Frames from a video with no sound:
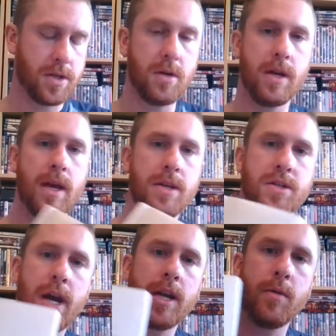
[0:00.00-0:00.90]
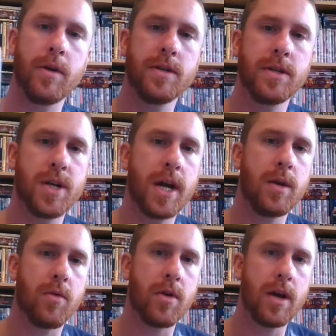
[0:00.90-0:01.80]
years, January to
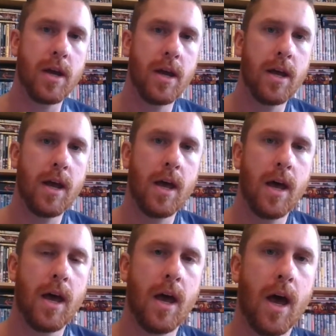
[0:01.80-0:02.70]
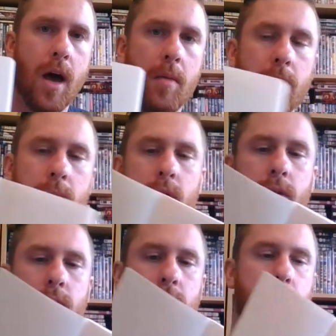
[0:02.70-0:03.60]
January. Um,
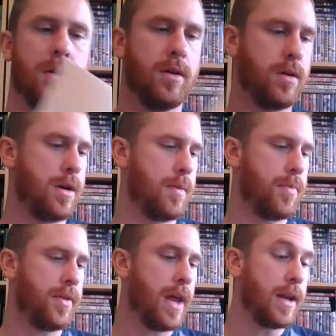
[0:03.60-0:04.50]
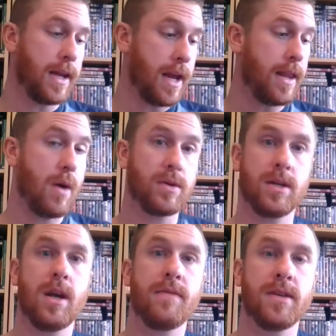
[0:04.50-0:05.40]
but then again, there was
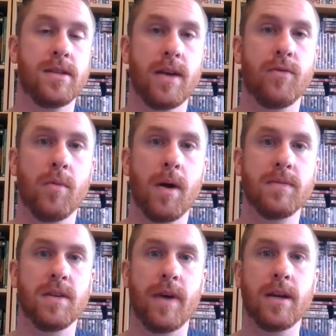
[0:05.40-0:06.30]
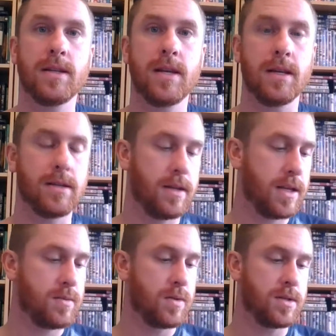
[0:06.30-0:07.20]
another several months of editing. So
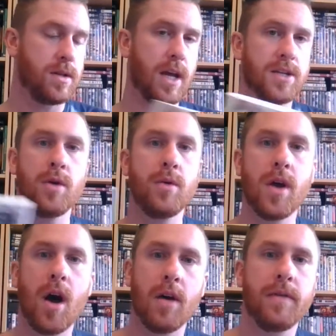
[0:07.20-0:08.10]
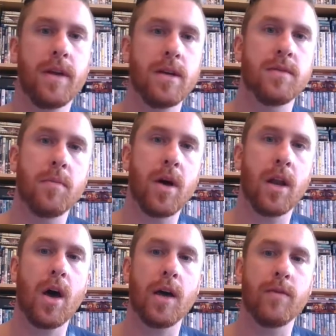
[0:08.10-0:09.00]
this was like 2.5 years of my
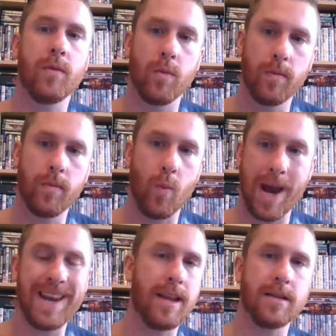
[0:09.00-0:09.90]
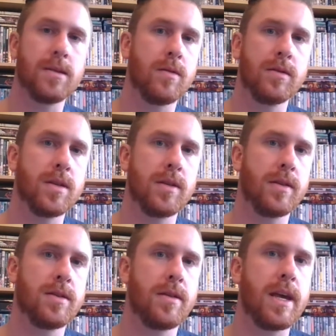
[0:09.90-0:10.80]
life went into
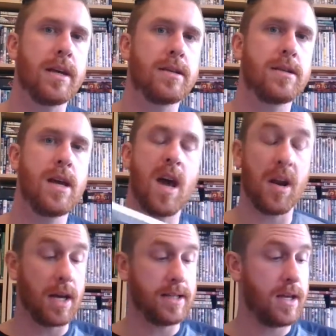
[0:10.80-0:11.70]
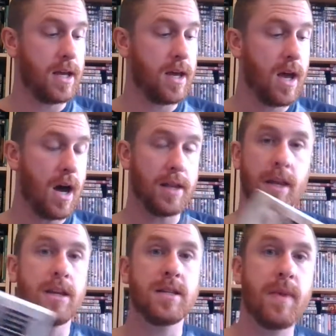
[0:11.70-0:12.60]
this, and I did it. I
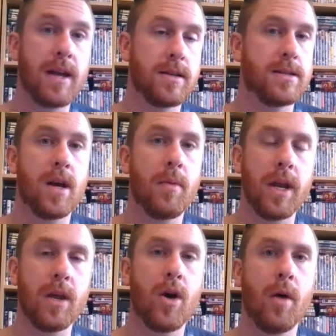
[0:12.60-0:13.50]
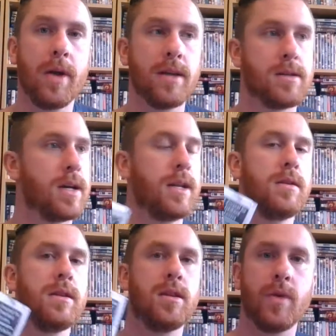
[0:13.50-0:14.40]
didn't expect to sell many copies. I
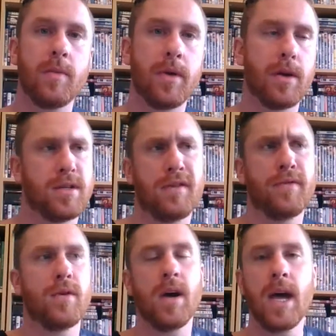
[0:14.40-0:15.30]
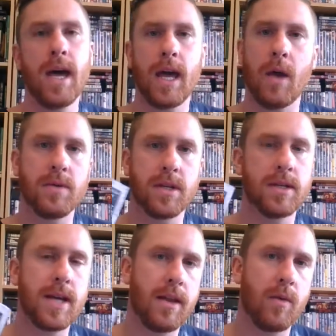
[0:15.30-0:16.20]
didn't do it because I thought it was going
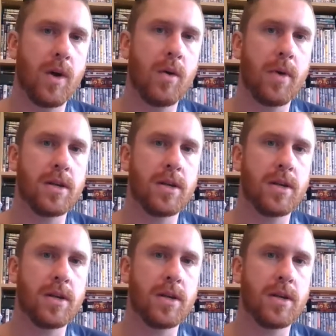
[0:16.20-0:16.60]
to take the world by